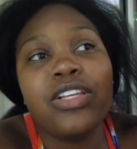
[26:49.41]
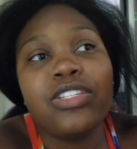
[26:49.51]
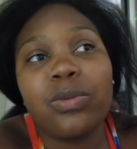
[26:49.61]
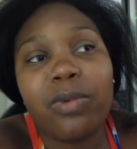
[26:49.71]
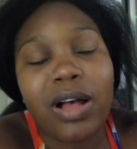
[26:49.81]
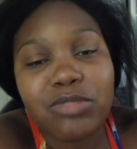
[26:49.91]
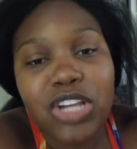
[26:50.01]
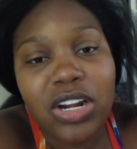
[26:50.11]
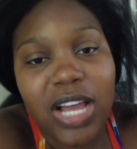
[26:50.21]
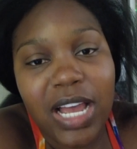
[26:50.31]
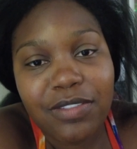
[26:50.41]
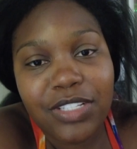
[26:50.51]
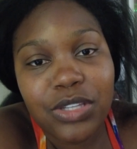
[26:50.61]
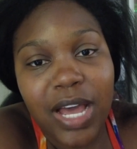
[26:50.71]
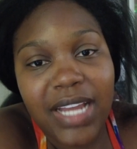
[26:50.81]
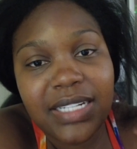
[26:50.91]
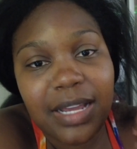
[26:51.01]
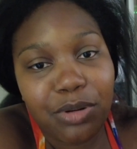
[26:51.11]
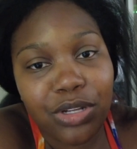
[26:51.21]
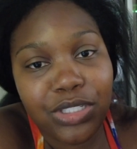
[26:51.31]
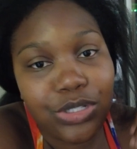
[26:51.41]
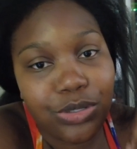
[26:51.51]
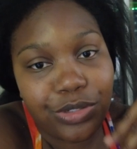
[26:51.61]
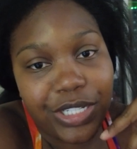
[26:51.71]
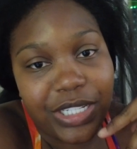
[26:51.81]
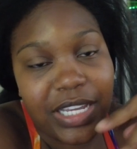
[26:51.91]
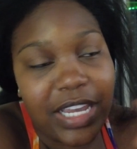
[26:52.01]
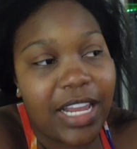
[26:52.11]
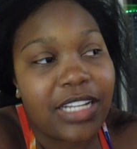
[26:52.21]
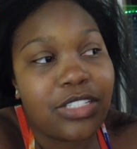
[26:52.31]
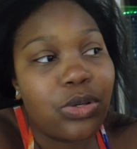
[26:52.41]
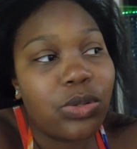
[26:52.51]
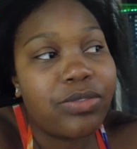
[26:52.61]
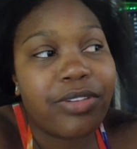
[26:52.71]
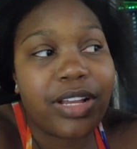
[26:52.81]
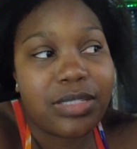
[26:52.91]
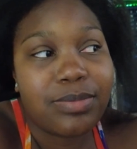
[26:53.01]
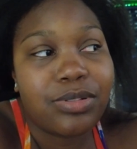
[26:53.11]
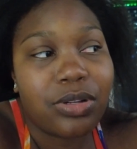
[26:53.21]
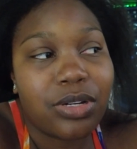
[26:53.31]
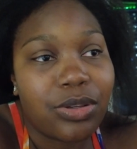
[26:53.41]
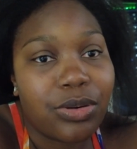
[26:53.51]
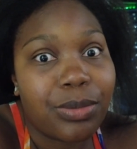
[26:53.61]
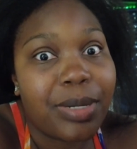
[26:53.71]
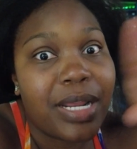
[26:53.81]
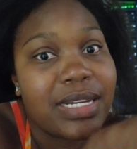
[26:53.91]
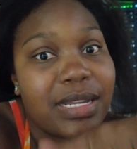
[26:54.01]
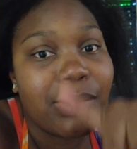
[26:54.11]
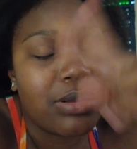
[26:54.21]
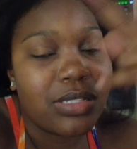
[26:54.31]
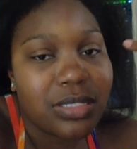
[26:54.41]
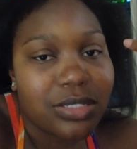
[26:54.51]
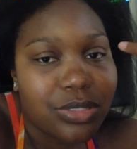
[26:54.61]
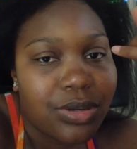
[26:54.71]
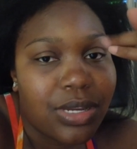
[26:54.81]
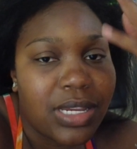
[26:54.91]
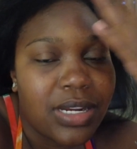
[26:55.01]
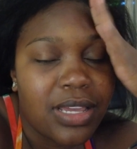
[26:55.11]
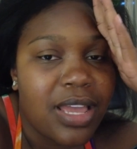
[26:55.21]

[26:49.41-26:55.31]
So while I'm trying on outfits, y'all, I did not put on deodorant, and I totally forgot to put on deodorant, but I did put on sunscreen.